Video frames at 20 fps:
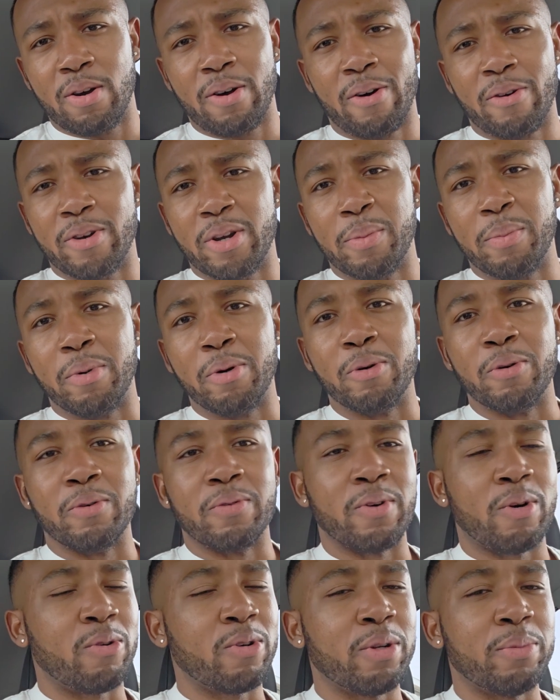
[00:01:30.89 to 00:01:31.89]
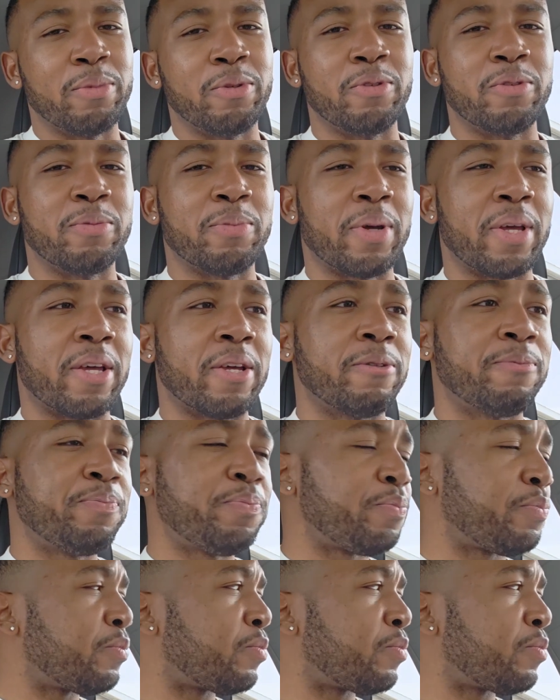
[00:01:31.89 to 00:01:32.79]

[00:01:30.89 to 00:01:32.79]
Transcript: on the move, man.